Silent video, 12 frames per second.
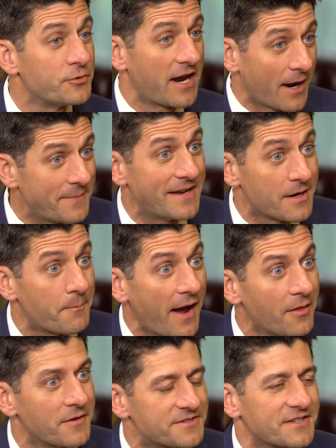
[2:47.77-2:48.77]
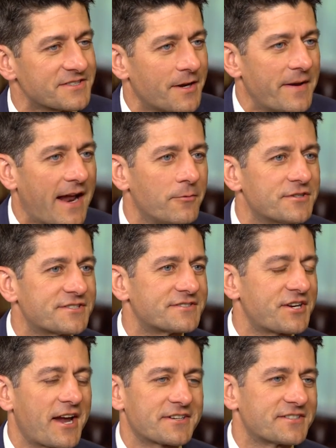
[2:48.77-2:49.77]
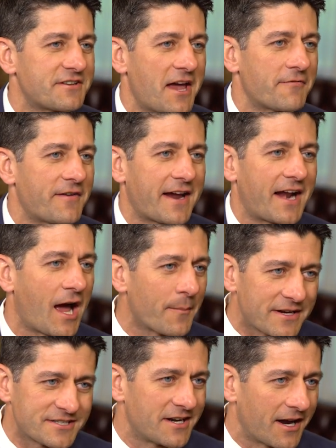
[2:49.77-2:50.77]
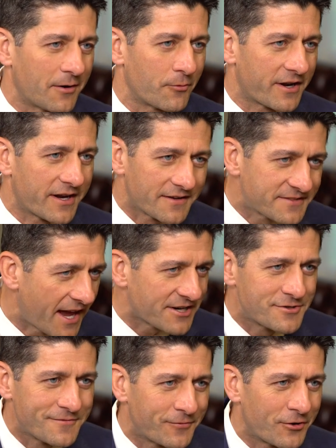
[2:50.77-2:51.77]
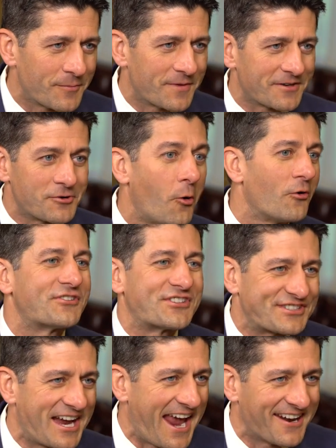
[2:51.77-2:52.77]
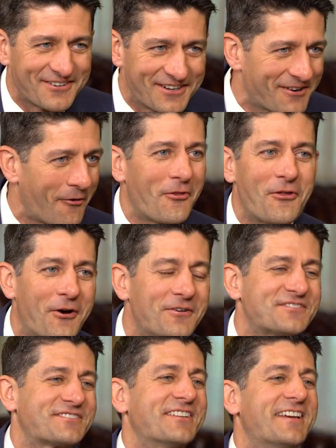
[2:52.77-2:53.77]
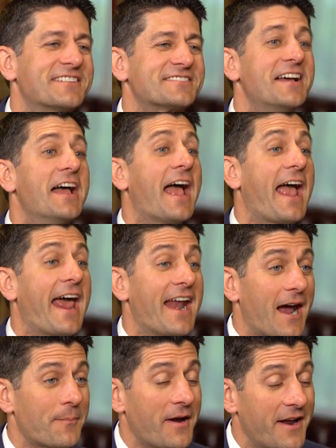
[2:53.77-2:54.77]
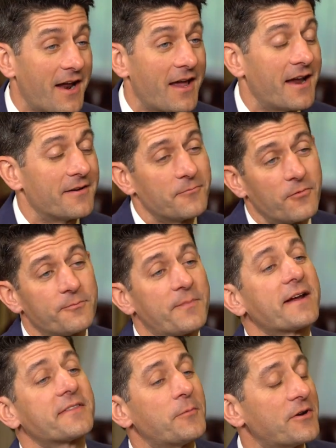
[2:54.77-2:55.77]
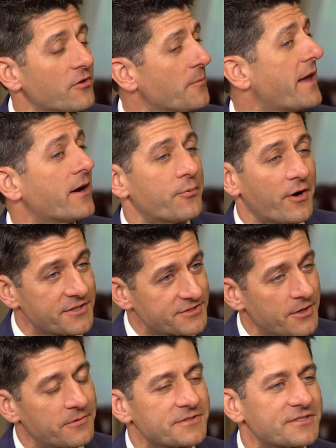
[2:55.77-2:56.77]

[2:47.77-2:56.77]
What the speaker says: Who got me into politics. I mean, I was Jack's staff economics guy working on tax reform and the gold standard and all those things. And back then we called them enterprise zones.